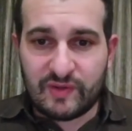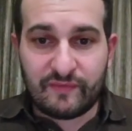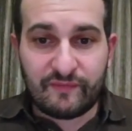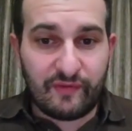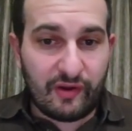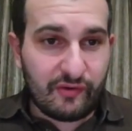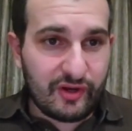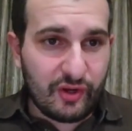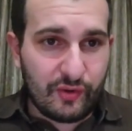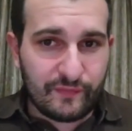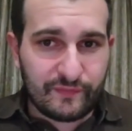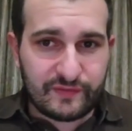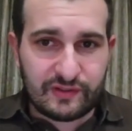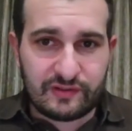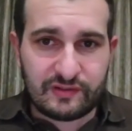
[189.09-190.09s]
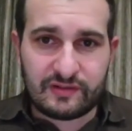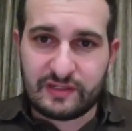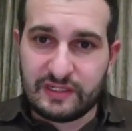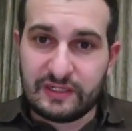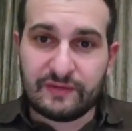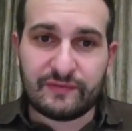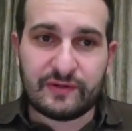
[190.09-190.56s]
very often,
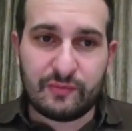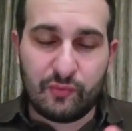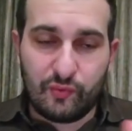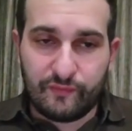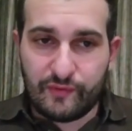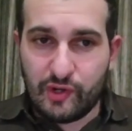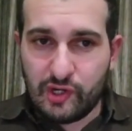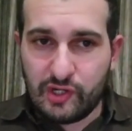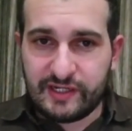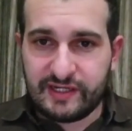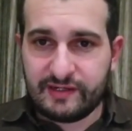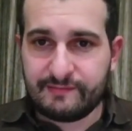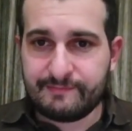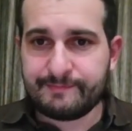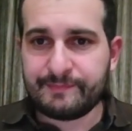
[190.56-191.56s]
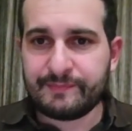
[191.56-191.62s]
even a move earlier,